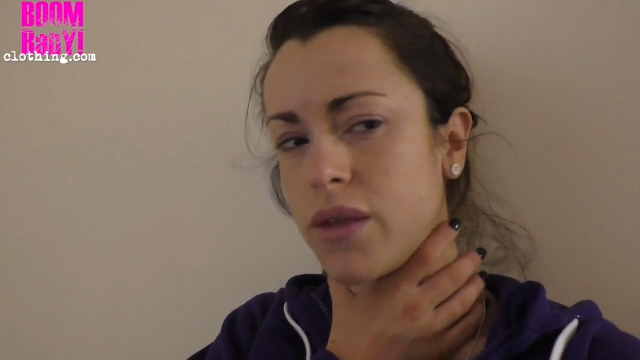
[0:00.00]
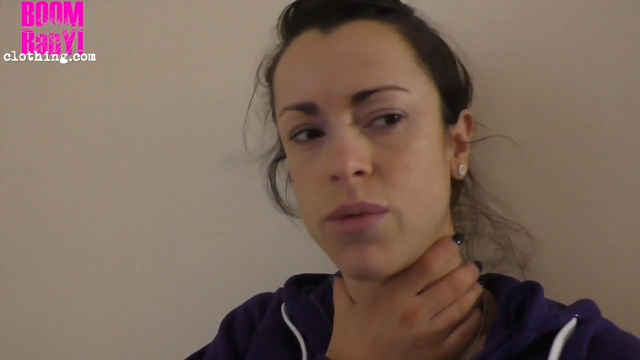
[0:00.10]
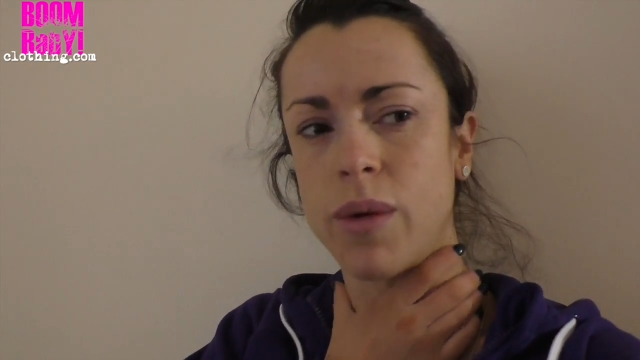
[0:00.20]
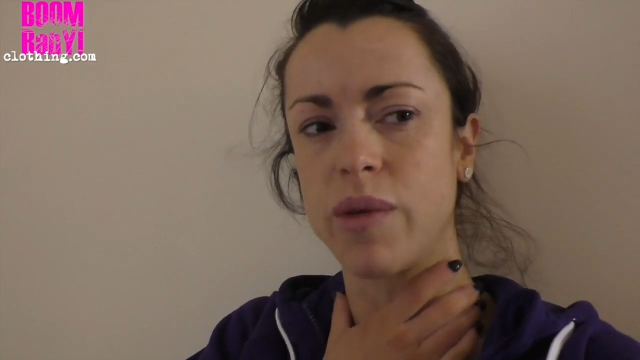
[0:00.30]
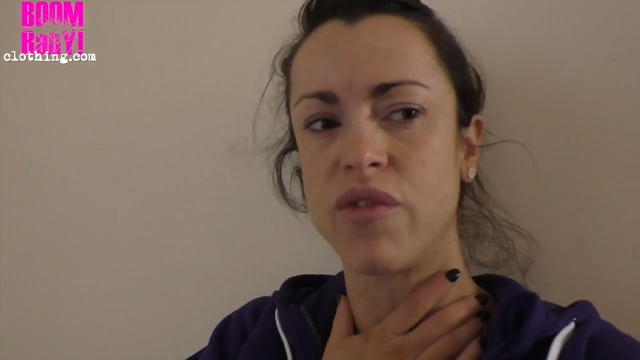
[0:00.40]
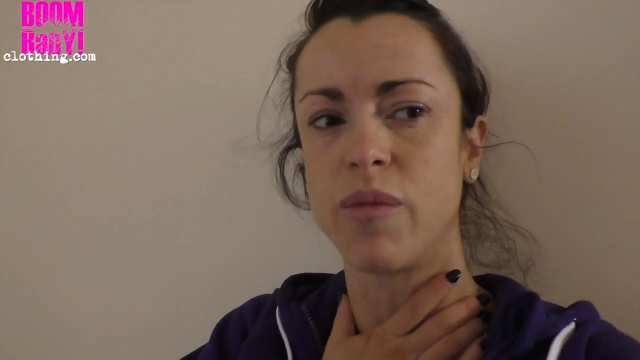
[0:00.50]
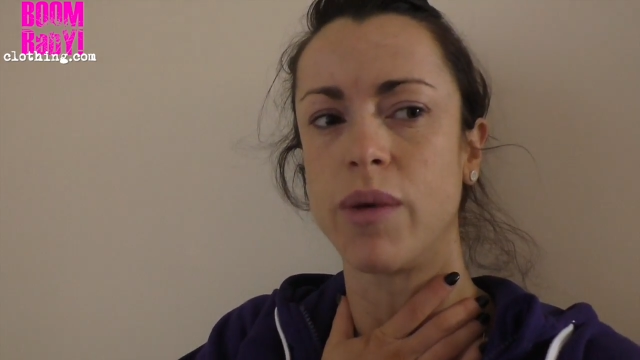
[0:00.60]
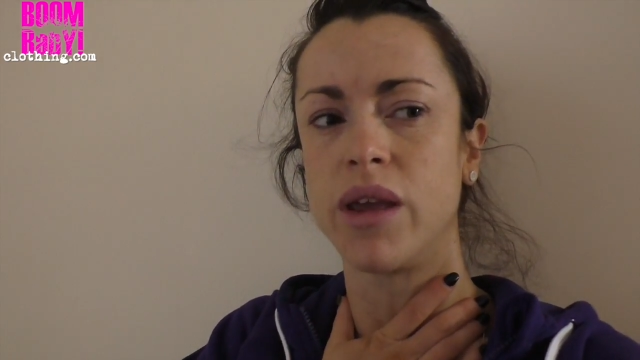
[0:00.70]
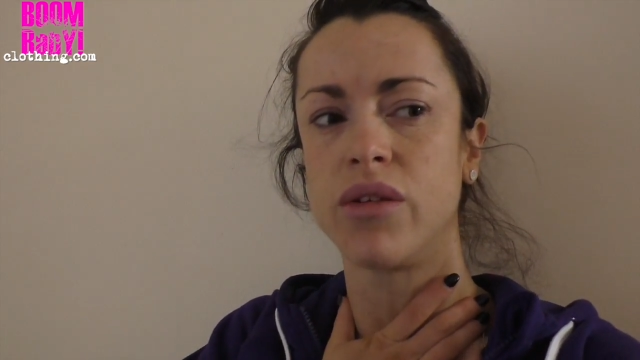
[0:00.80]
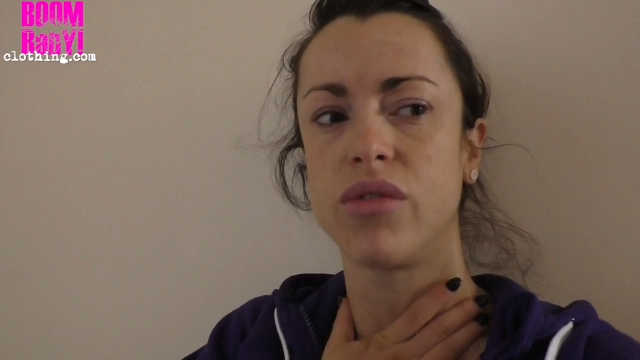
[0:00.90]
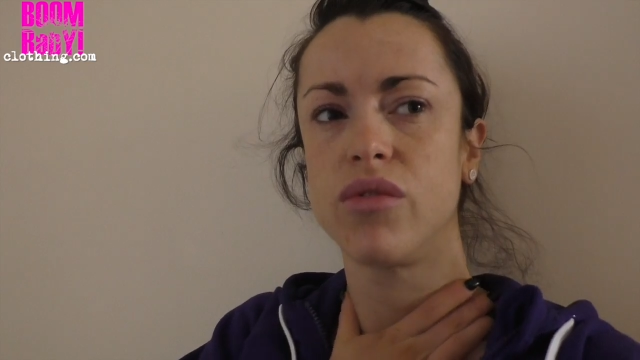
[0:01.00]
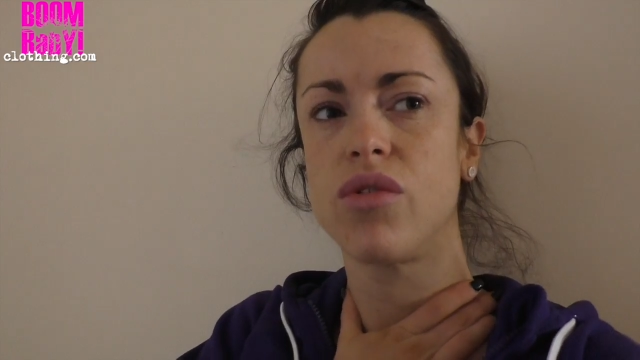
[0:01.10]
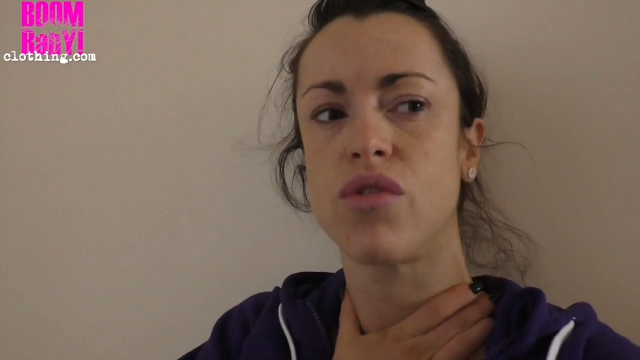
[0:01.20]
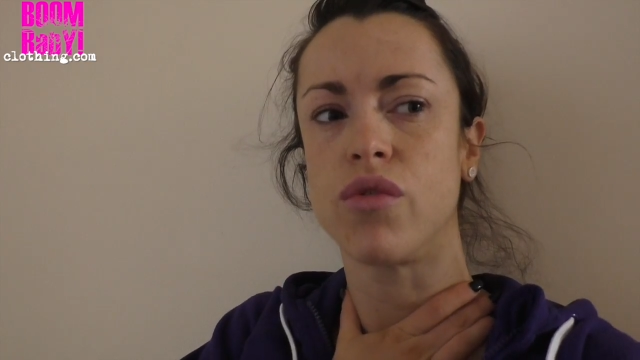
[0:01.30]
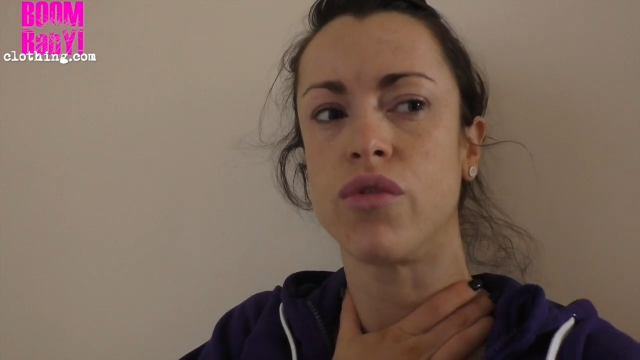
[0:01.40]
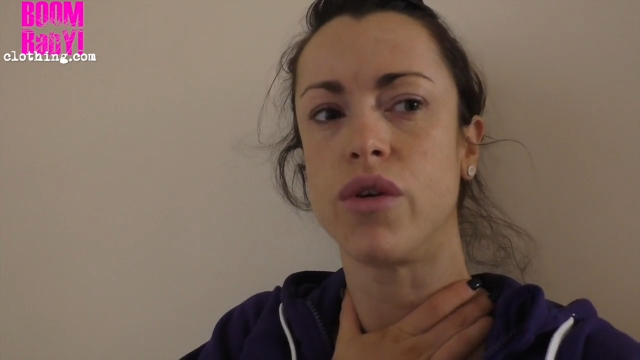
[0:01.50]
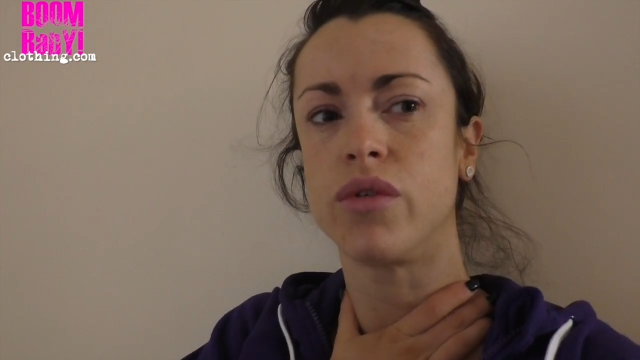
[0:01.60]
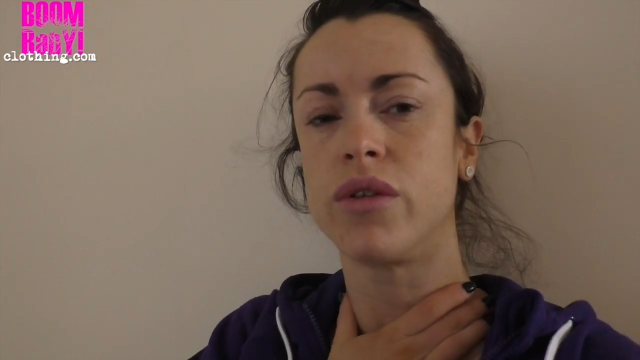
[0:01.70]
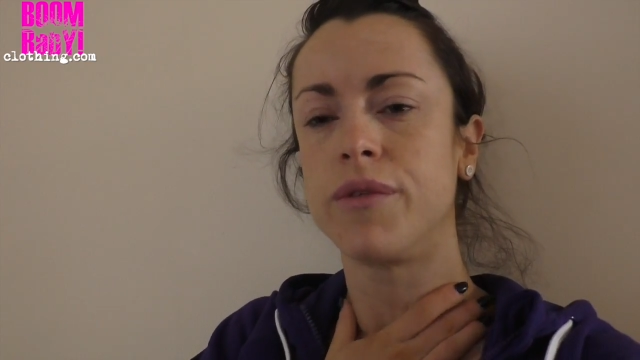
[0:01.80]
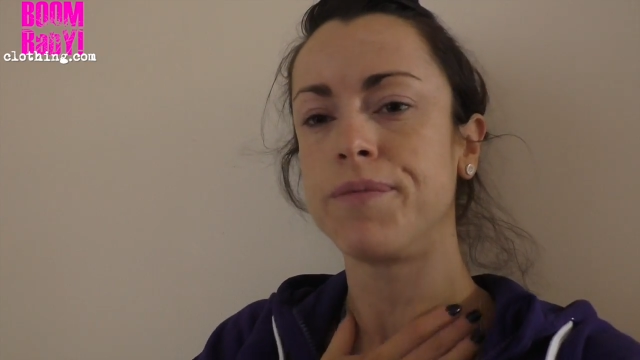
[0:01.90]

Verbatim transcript: It's probably from my sore throat.